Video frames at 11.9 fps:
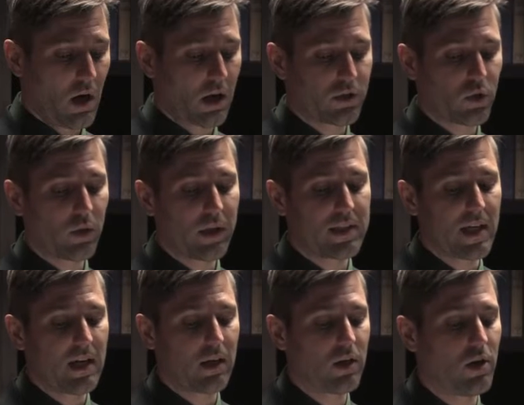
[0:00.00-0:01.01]

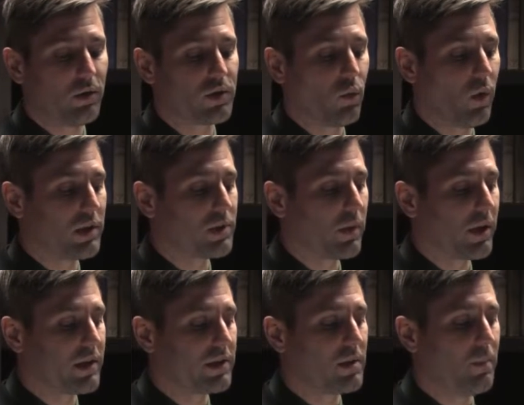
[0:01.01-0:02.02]
Auctorité connotes one's
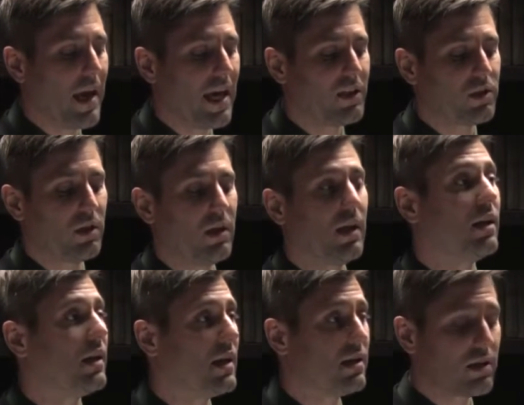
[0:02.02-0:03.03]
participation in
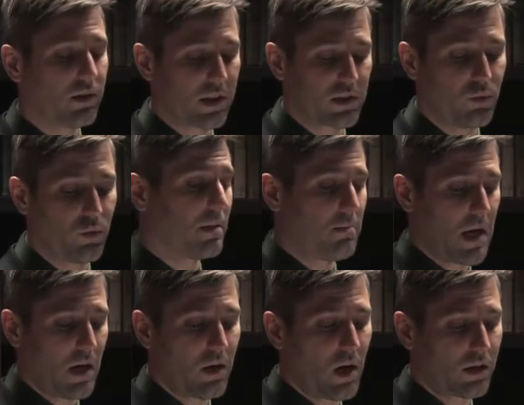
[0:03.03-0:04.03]
an intellectual.
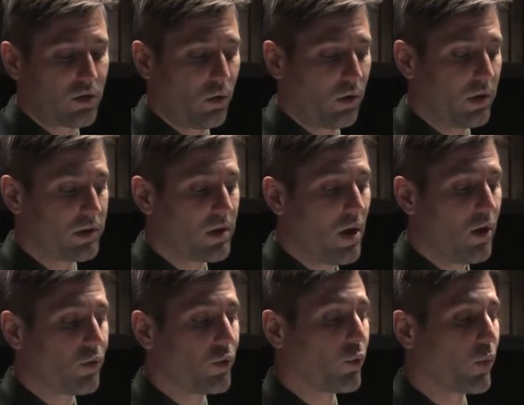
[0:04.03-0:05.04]
Male auctors,
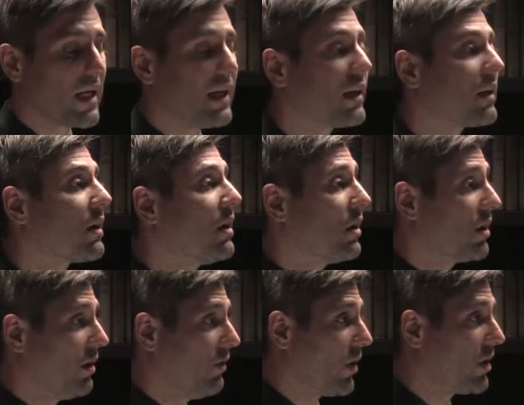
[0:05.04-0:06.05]
through reading,
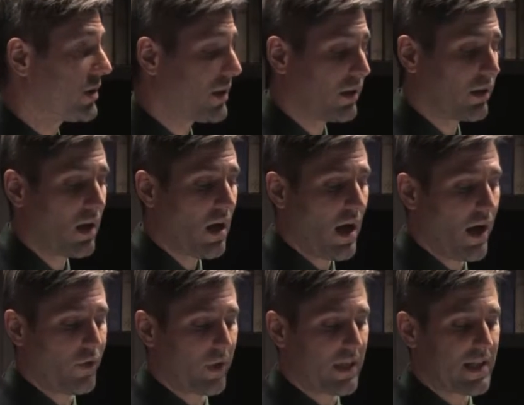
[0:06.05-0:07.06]
conversing,
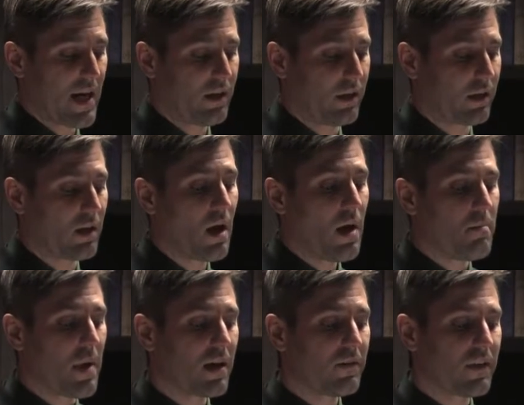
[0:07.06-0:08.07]
and retelling,
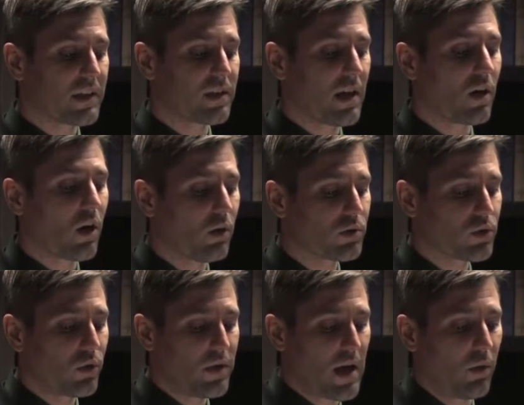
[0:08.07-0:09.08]
manifest a
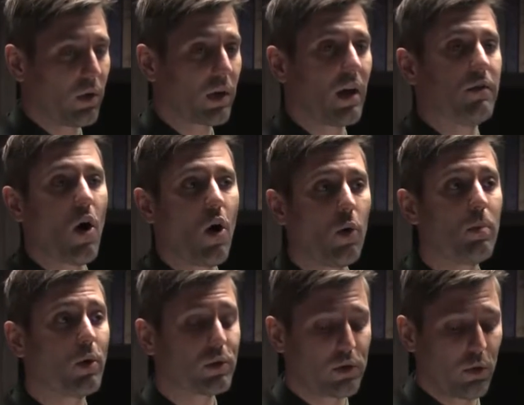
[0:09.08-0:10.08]
cultural network of
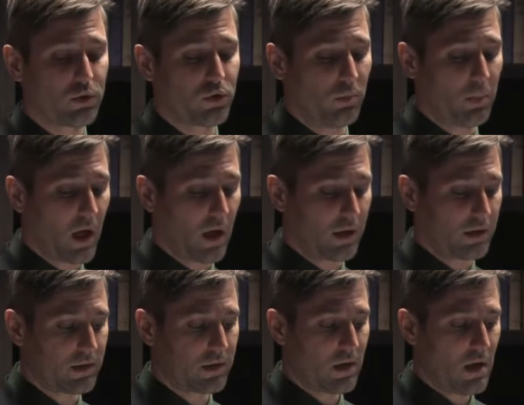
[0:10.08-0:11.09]
homosocial
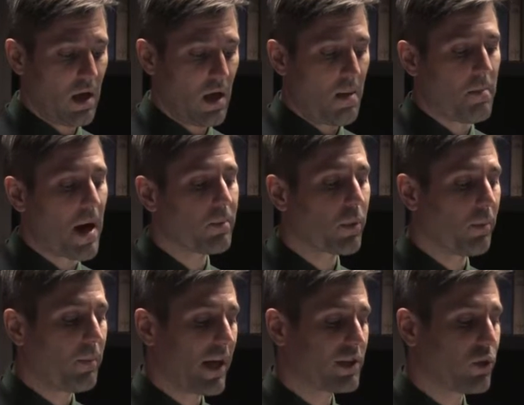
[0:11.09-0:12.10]
bonds. Men
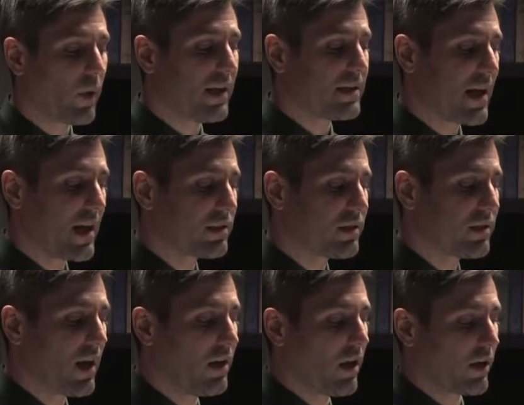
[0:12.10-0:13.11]
perpetuate texts
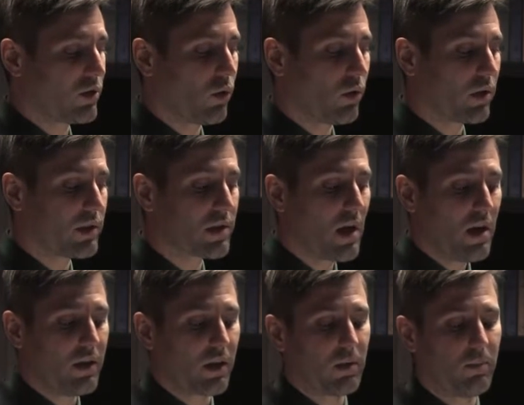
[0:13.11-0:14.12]
and auctors
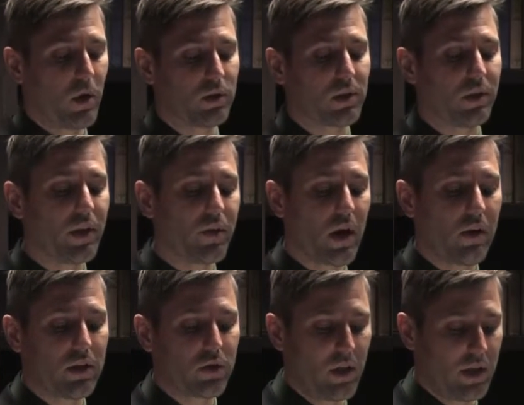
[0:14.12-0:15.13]
that compose
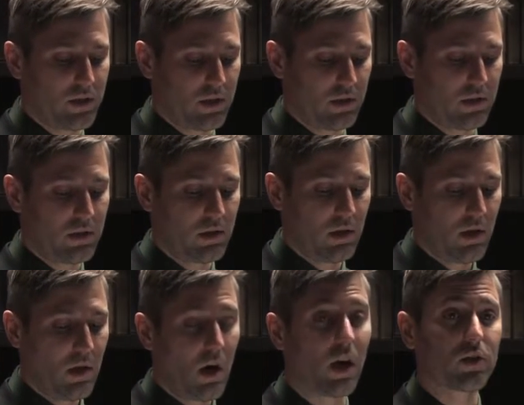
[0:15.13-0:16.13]
literary traditions.
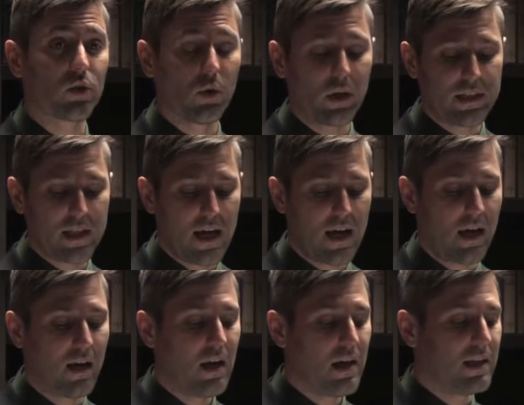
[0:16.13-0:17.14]

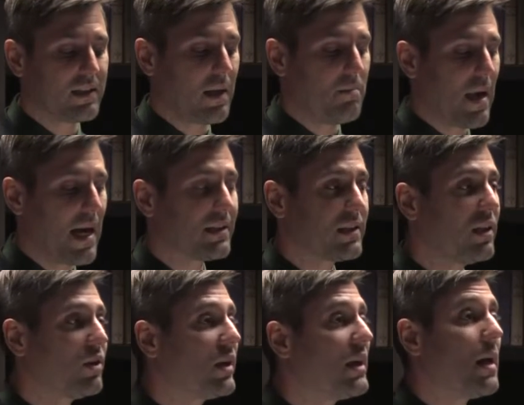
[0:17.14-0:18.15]
Auctorité is a
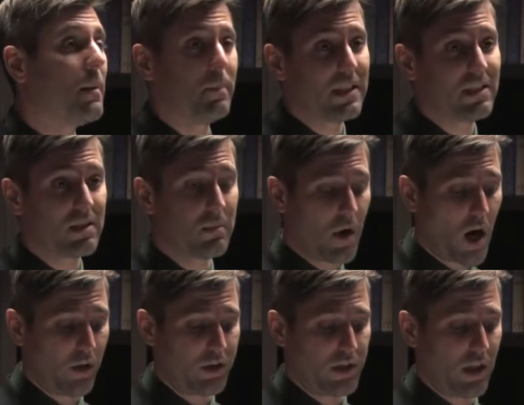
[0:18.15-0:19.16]
masculine
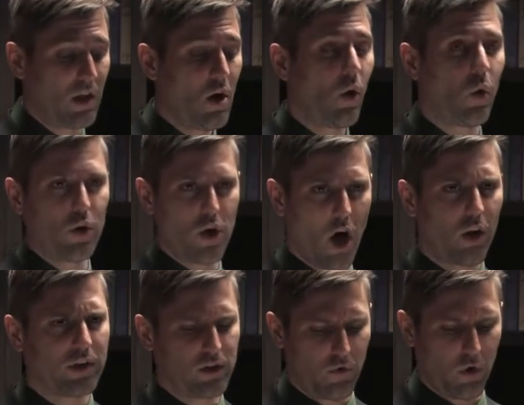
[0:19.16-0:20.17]
epistemology, or
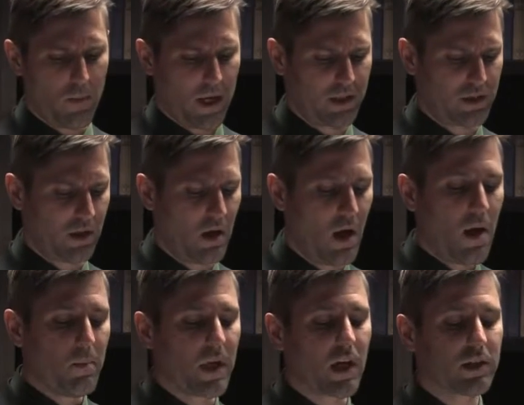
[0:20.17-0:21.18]
knowledge formation,
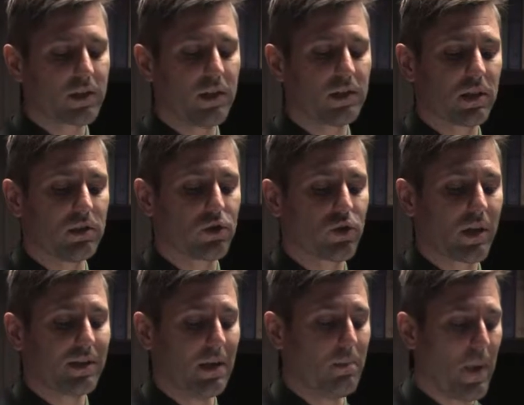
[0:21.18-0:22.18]
because it is
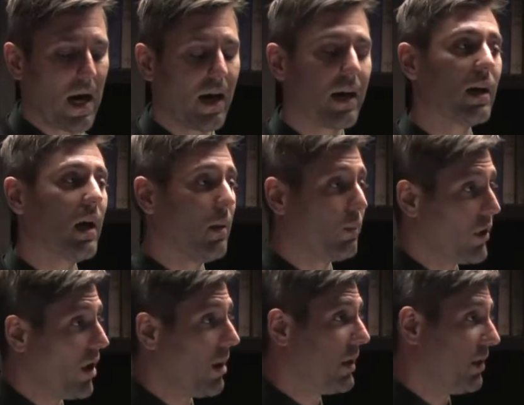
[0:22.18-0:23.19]
constructed by and
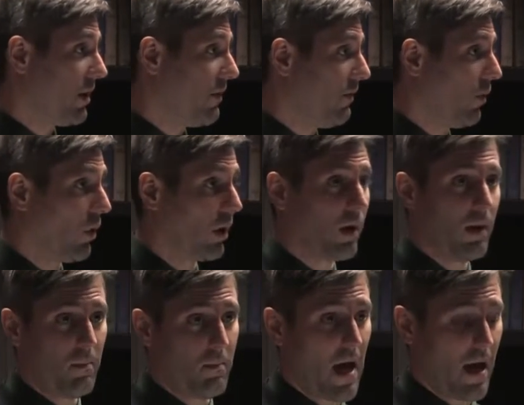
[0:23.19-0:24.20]
predominantly for
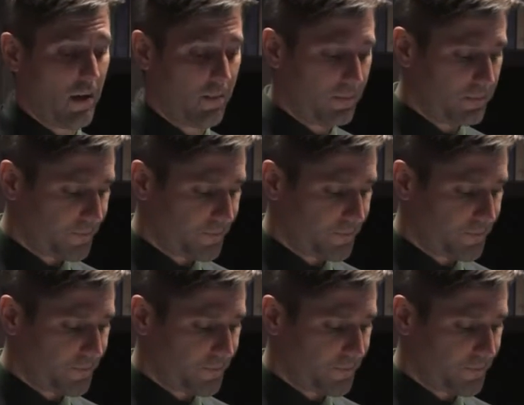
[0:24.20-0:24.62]
men.